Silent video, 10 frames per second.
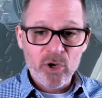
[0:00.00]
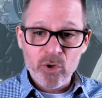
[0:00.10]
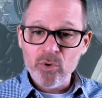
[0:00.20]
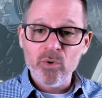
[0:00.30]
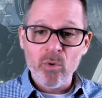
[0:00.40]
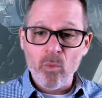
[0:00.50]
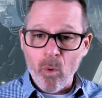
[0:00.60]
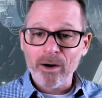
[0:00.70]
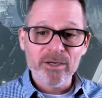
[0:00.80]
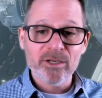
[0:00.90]
who
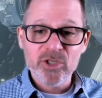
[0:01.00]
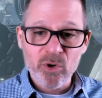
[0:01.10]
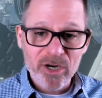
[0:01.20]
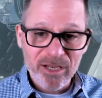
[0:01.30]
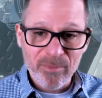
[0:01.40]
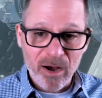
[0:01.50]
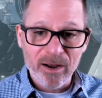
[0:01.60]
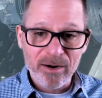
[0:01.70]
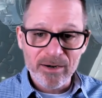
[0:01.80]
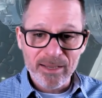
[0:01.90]
wanted to join him
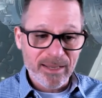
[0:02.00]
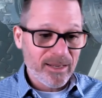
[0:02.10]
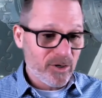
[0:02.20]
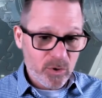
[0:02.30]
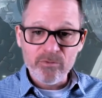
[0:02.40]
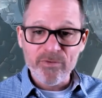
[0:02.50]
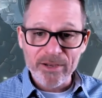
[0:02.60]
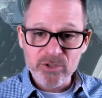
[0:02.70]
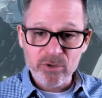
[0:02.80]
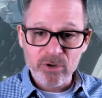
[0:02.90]
on a new
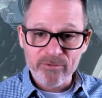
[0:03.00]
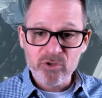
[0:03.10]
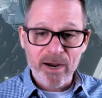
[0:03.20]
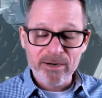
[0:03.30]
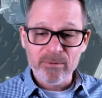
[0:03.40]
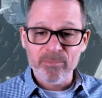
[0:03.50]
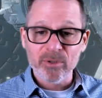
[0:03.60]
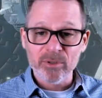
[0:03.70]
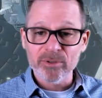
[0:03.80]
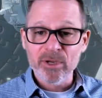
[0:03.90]
venture of trying to
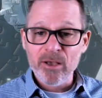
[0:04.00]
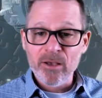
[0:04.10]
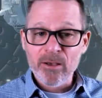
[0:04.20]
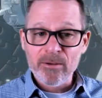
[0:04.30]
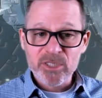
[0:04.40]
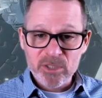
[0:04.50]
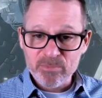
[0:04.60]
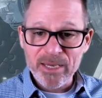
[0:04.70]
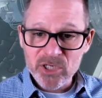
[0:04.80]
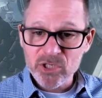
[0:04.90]
build
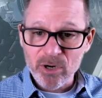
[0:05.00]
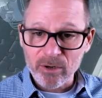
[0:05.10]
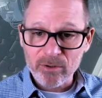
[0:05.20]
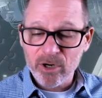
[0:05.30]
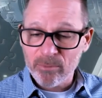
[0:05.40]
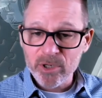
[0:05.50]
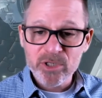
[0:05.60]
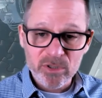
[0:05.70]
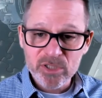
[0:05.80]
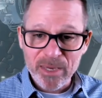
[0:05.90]
space shuttle,
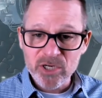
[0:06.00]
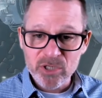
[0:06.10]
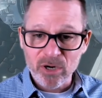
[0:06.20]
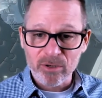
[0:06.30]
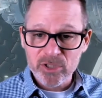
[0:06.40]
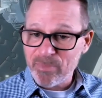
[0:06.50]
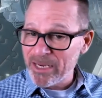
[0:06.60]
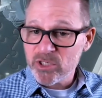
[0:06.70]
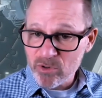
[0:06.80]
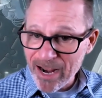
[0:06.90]
commercial space shuttle,
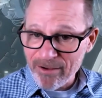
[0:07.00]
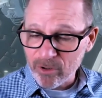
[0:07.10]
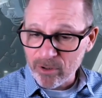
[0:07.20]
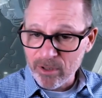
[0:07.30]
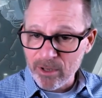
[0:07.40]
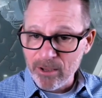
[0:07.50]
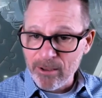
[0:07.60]
space travel